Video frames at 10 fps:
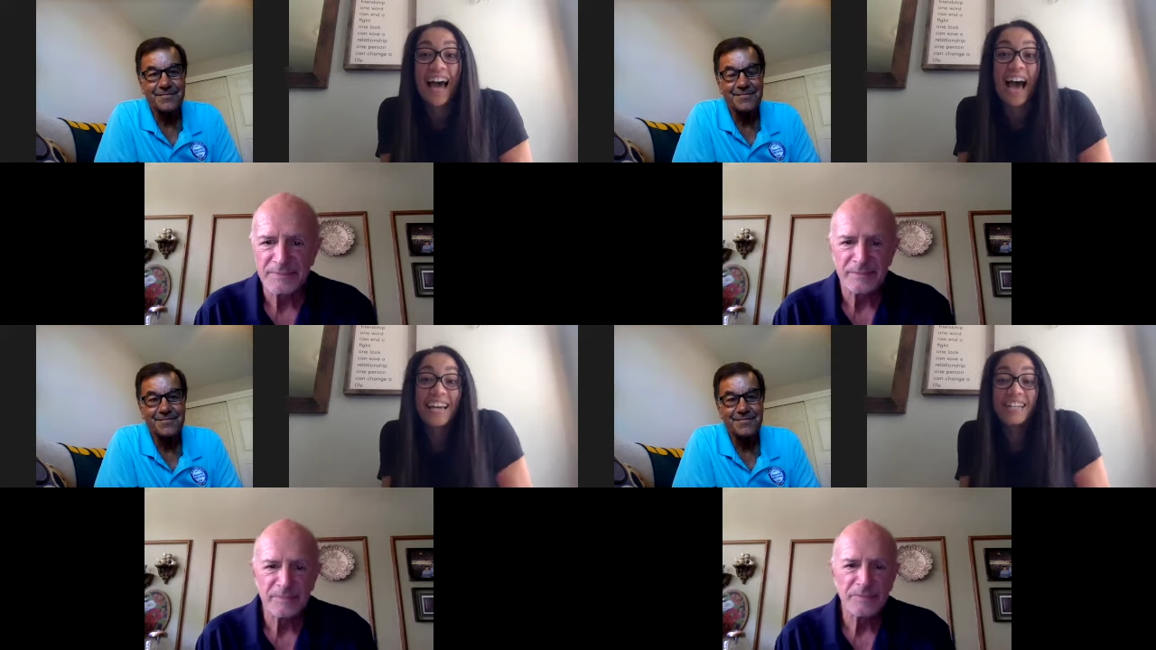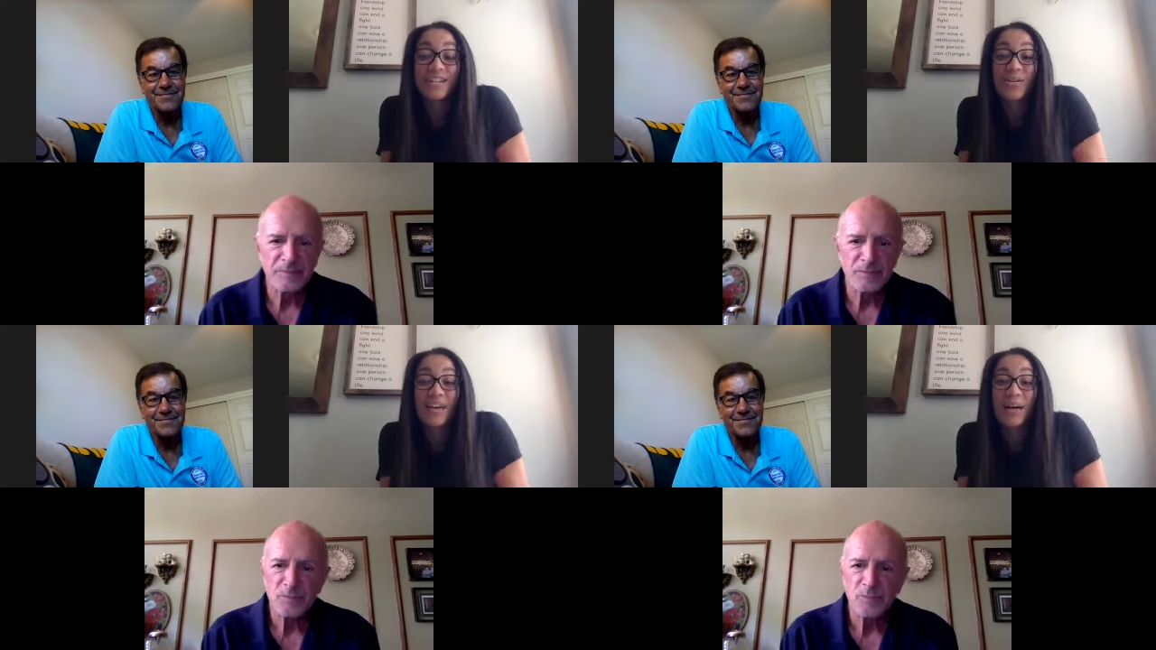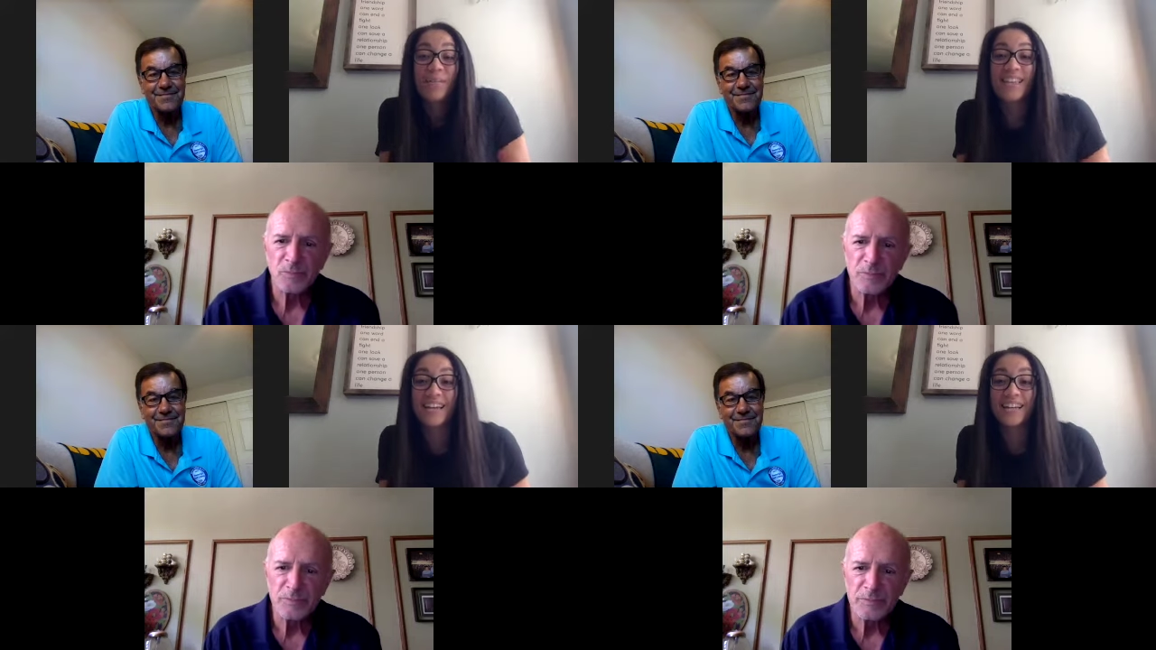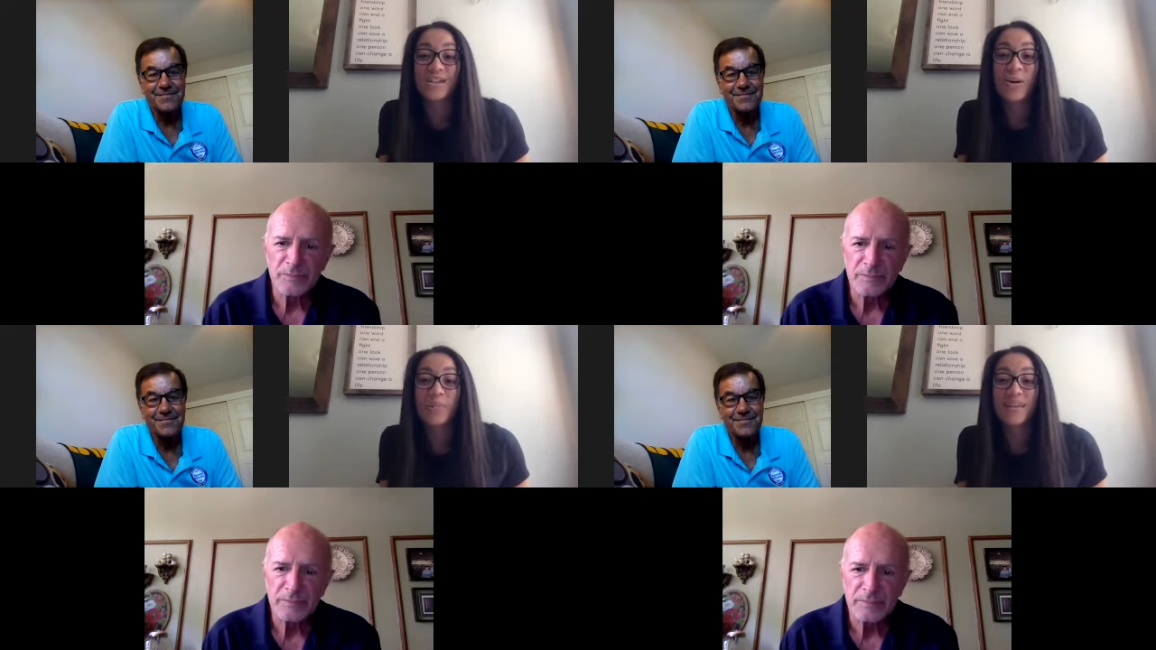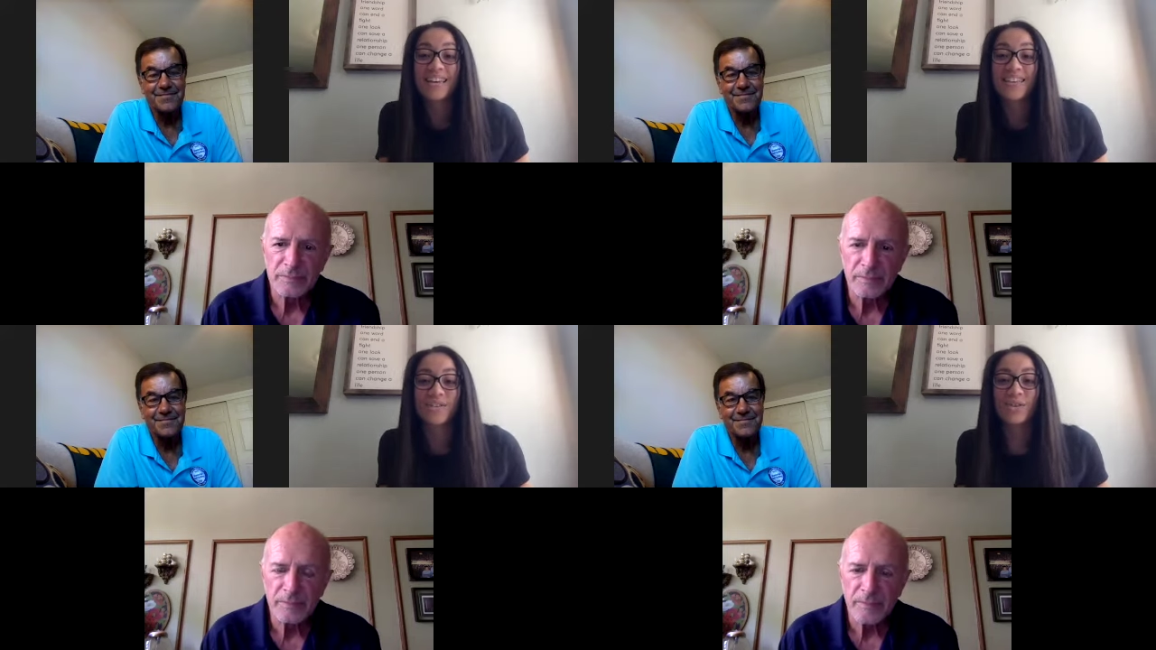Speaker 1: i get to know them and they get to know me
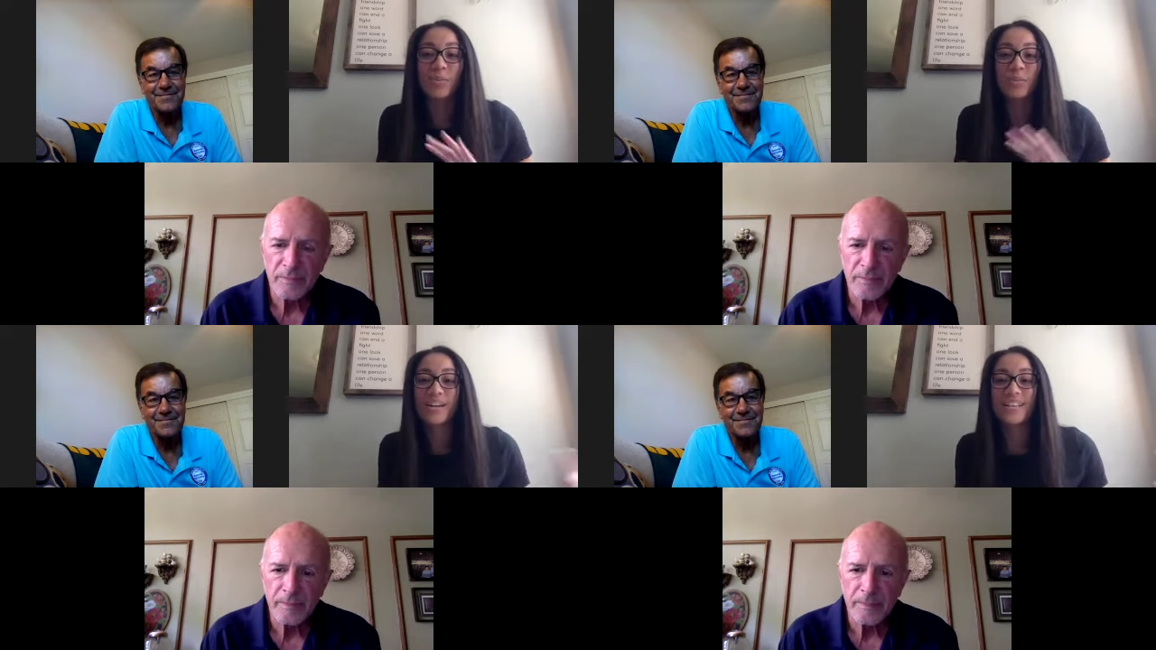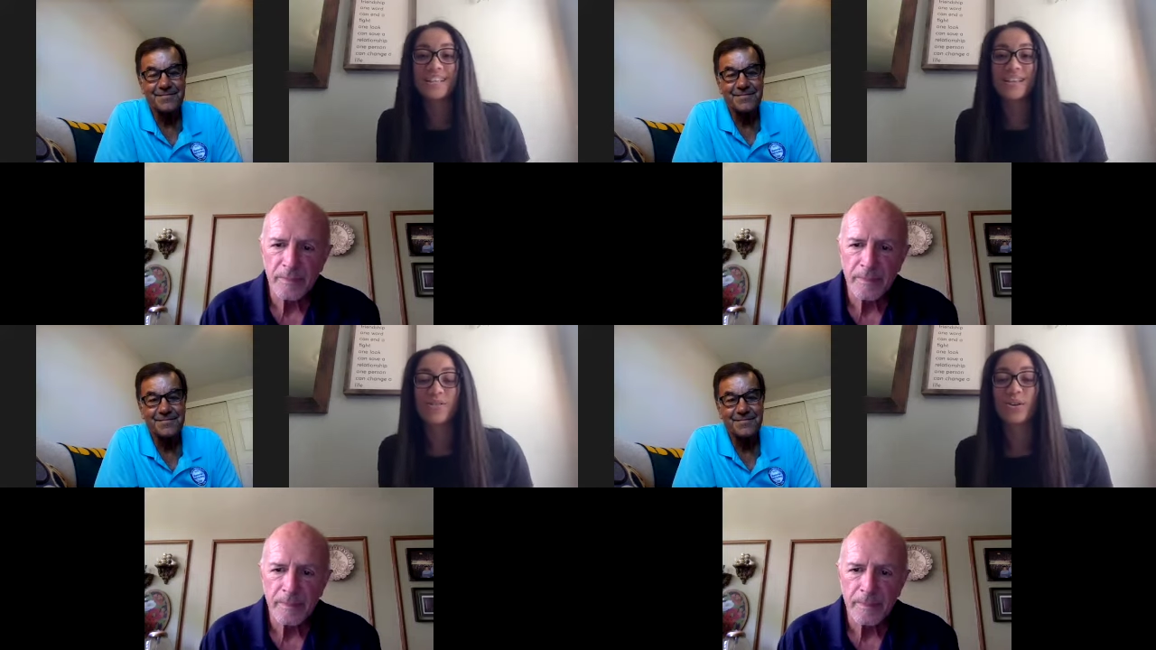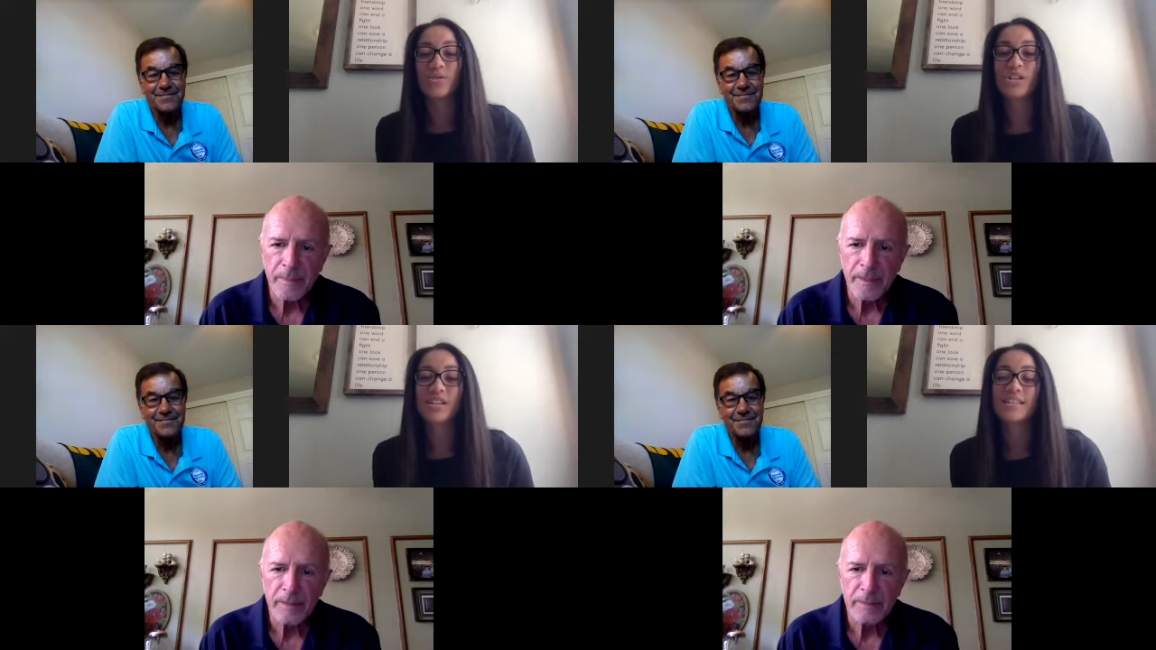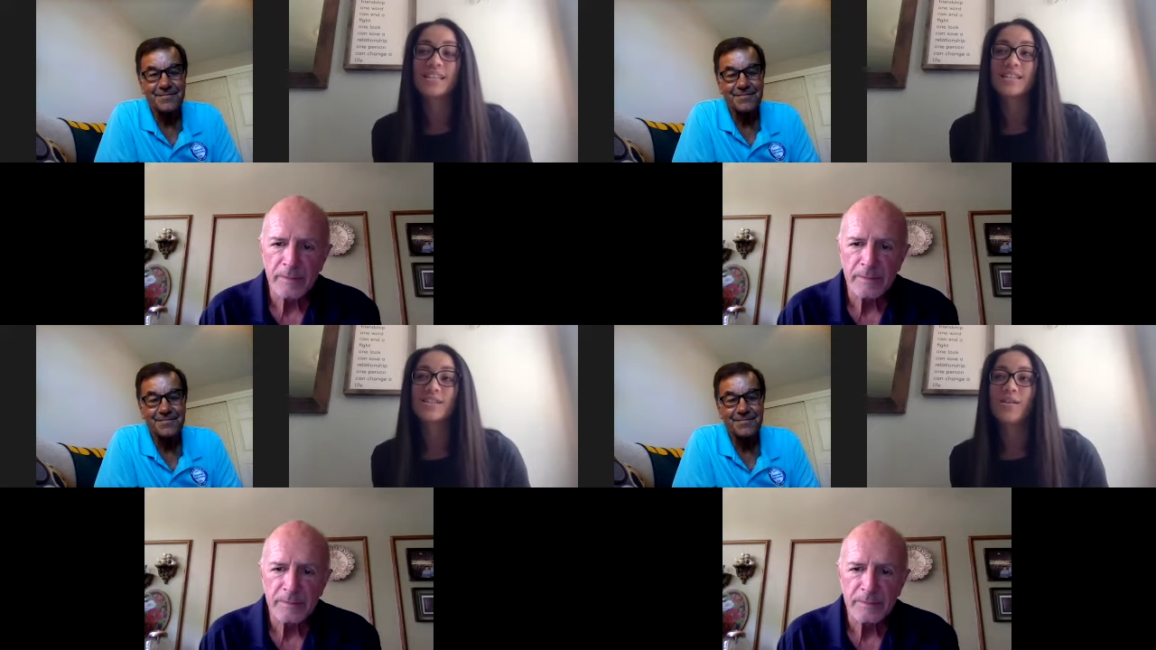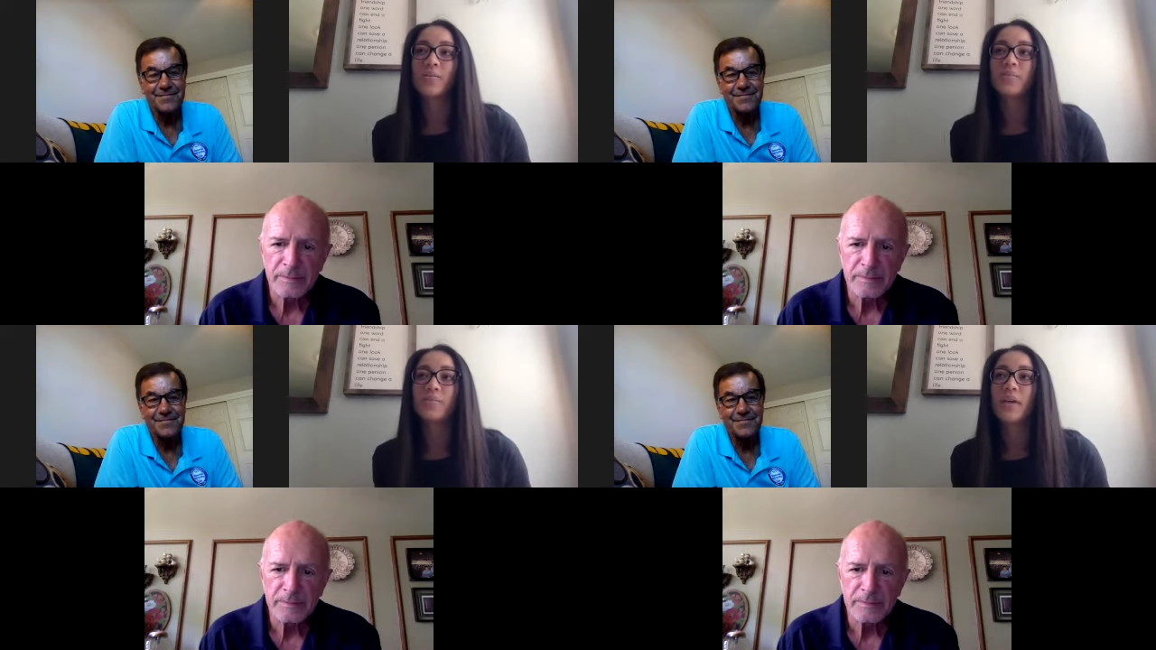there's no preconceived notions and
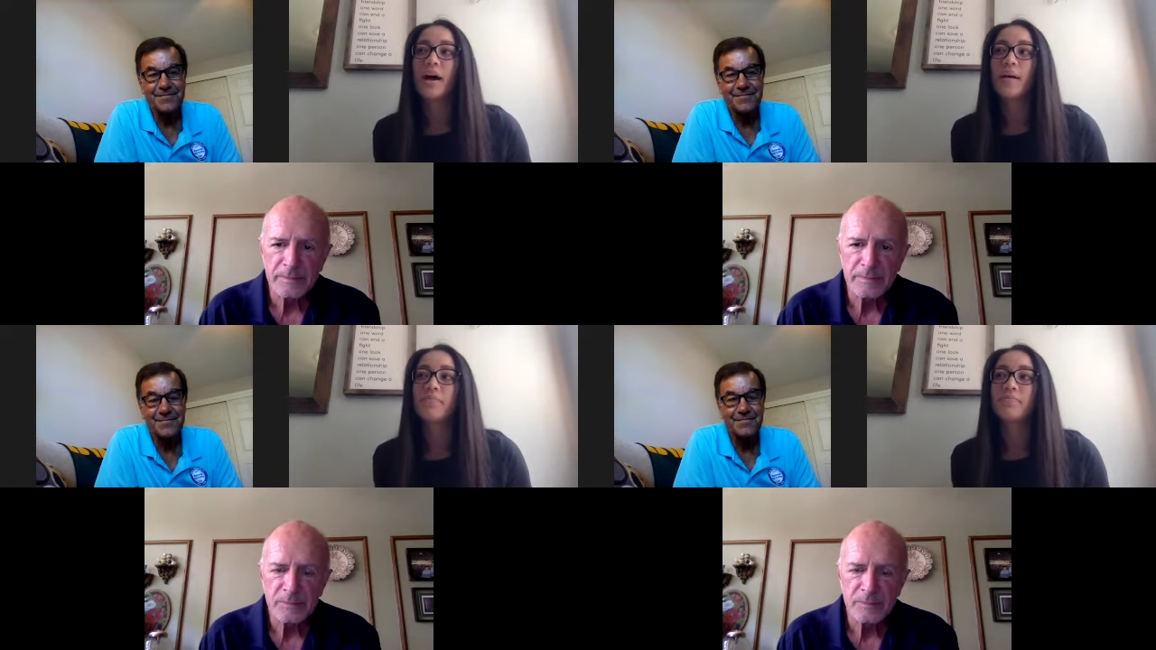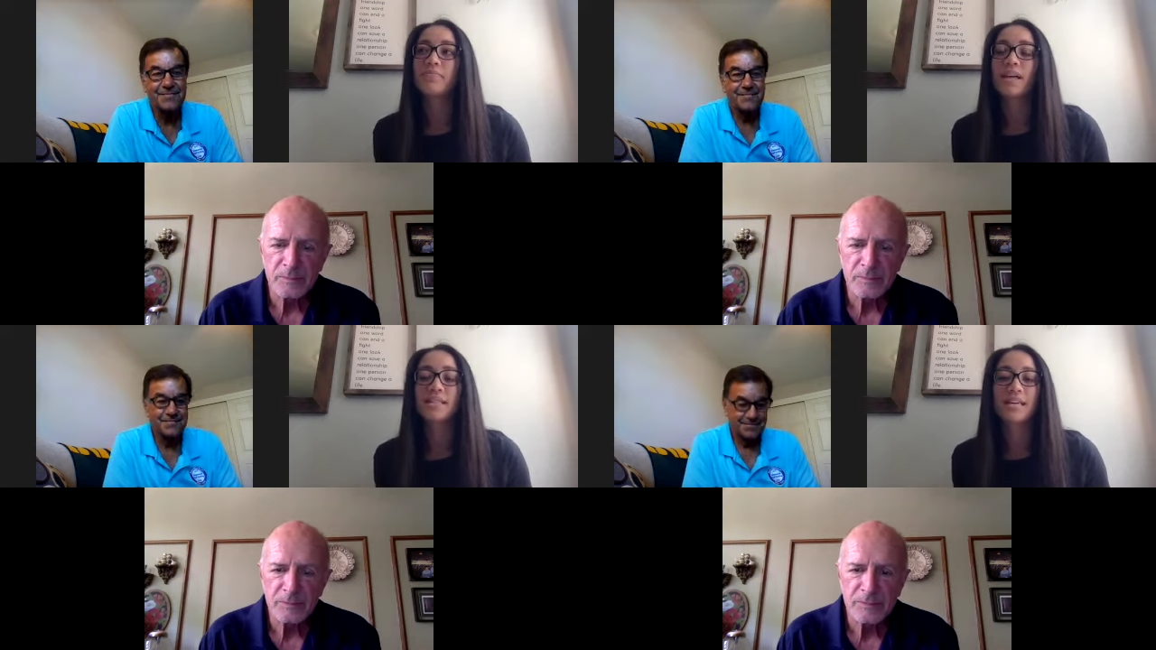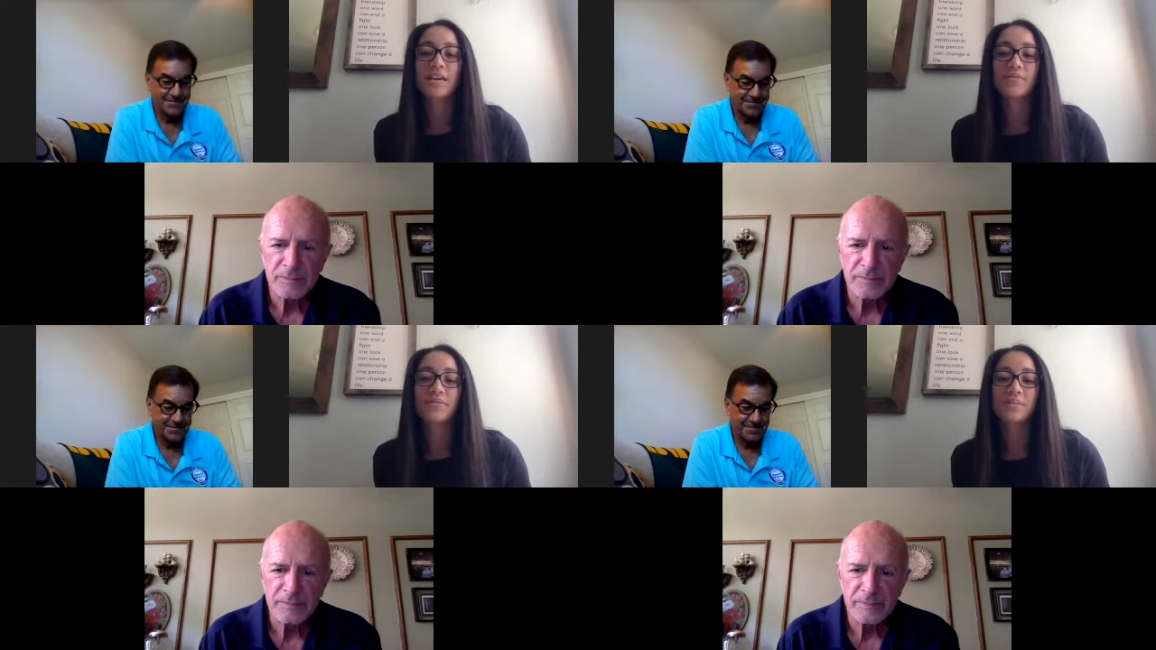so um, that's a gift